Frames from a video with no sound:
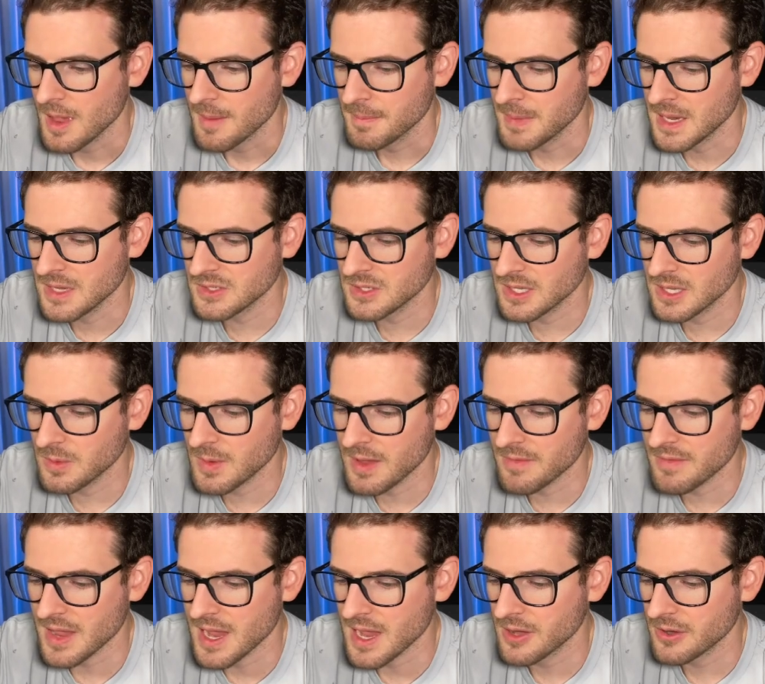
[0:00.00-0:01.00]
Basically, we have
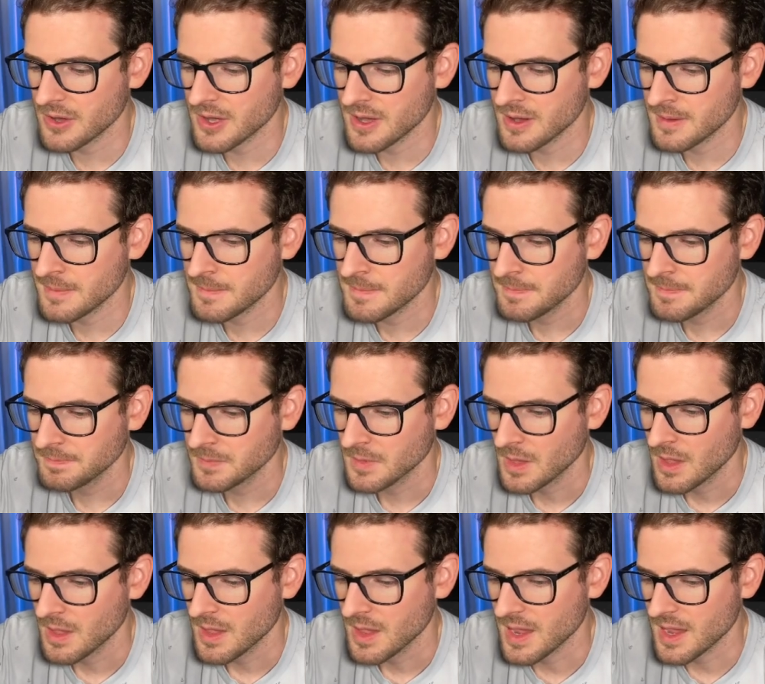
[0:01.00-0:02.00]
a header here
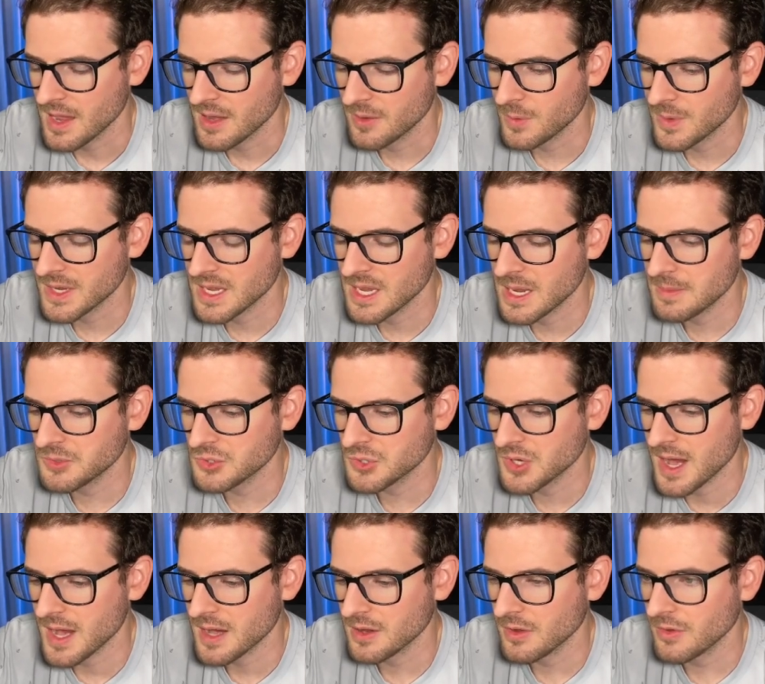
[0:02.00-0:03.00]
and we keep
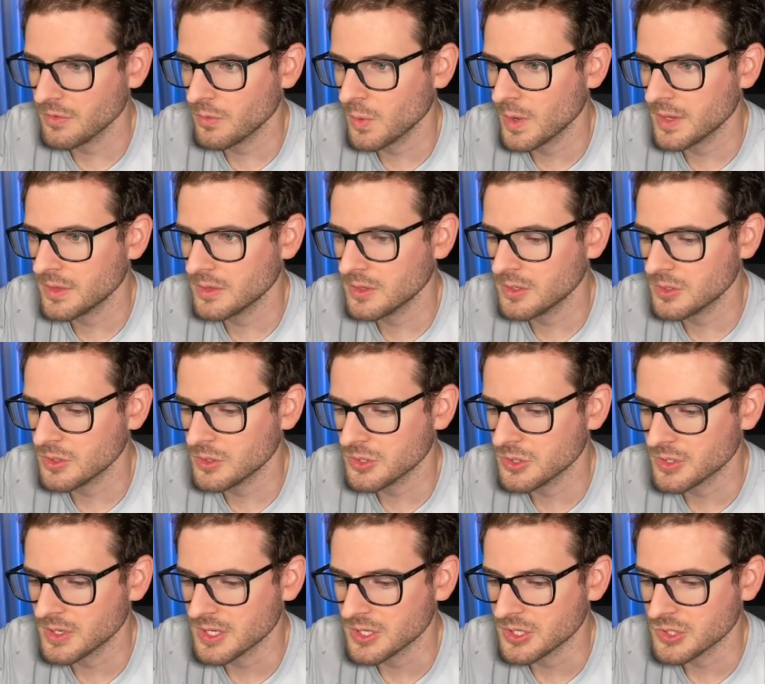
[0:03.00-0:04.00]
track of when the
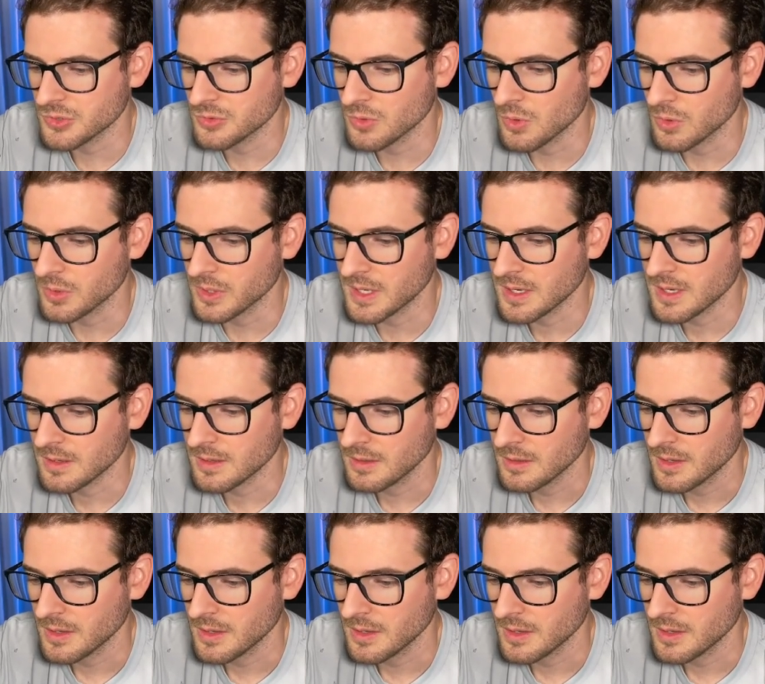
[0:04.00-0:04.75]
user is scrolling.